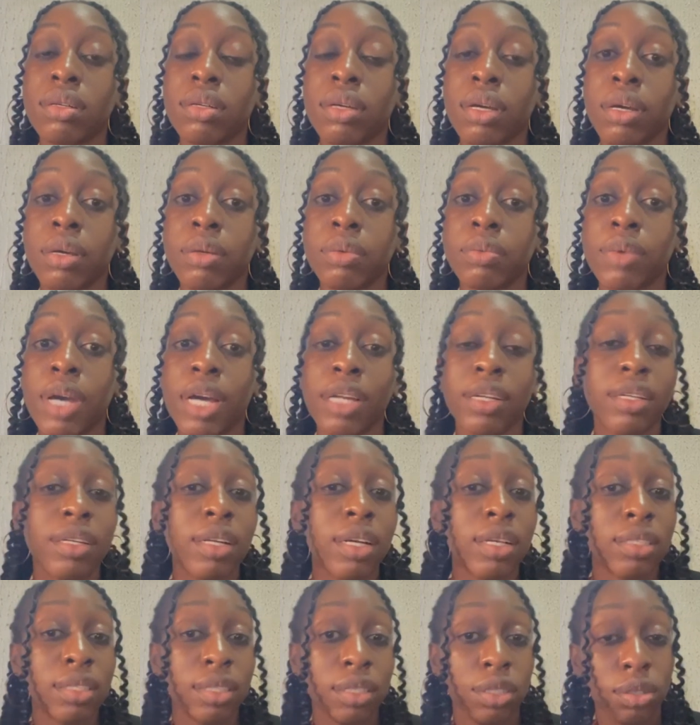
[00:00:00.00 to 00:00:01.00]

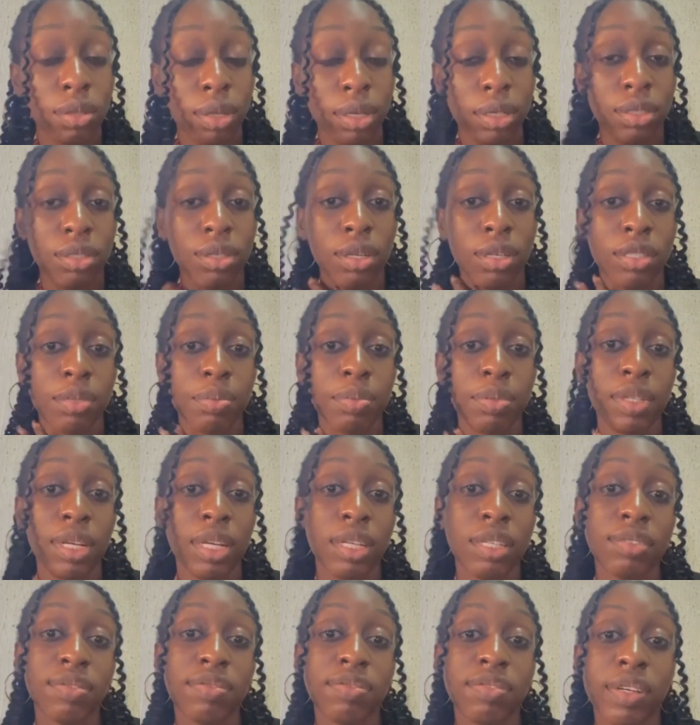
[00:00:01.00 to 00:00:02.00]
another sexually
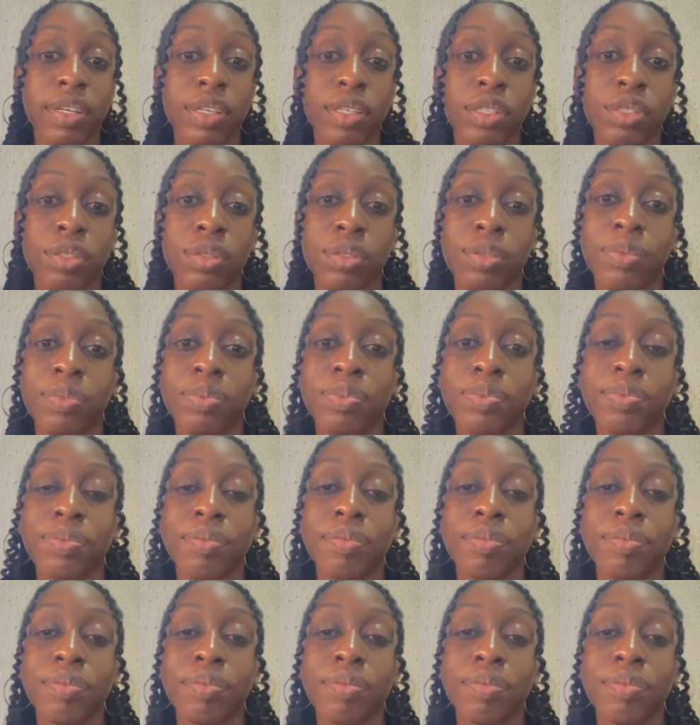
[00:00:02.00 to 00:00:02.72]
transmitted infection